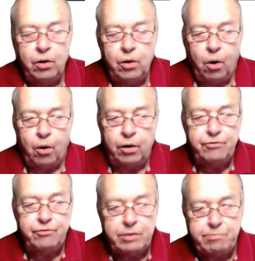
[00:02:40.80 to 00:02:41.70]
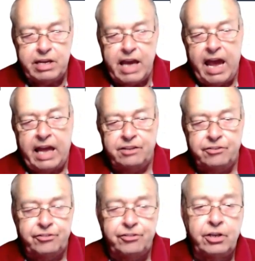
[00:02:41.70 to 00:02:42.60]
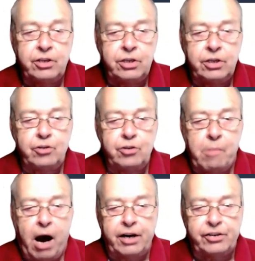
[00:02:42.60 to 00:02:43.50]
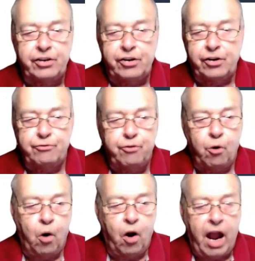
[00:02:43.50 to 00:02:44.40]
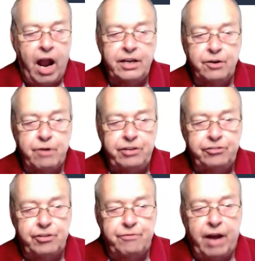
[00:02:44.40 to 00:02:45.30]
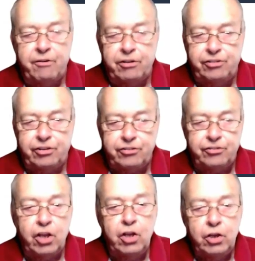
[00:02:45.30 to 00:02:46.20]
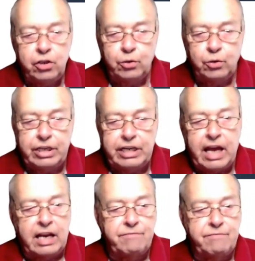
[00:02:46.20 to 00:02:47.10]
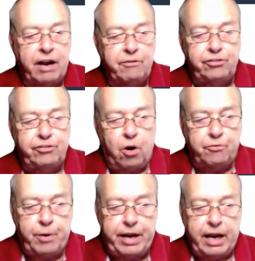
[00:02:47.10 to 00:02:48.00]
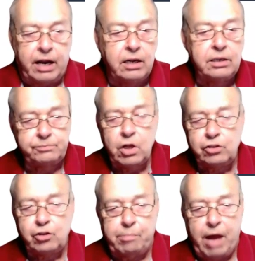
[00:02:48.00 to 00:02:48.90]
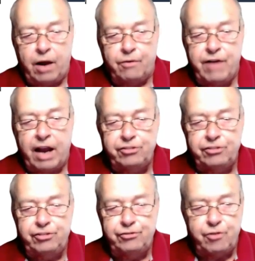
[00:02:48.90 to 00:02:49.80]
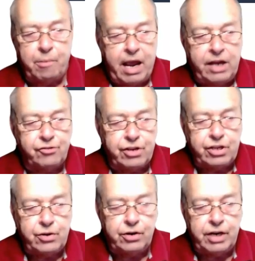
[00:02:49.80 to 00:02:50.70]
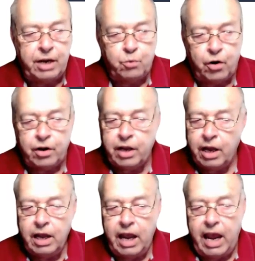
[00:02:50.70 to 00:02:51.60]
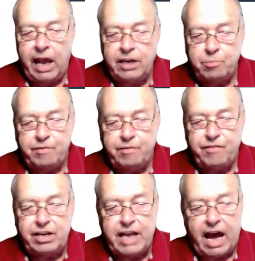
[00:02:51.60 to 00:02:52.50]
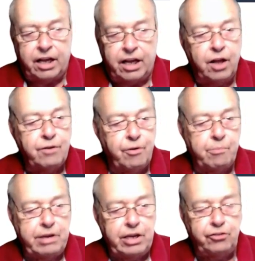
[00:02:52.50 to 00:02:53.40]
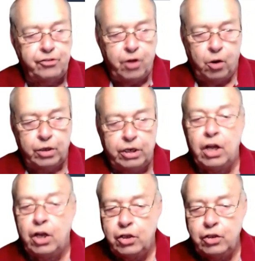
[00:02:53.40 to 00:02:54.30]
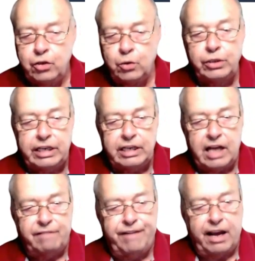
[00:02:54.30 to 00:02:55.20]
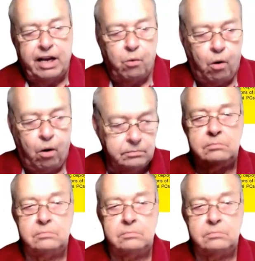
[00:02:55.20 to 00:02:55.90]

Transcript: on VPNs to monitor for and erase viruses. You'll need antivirus software to block viruses from entering your network, and to prevent data from being stolen, you'll need a firewall.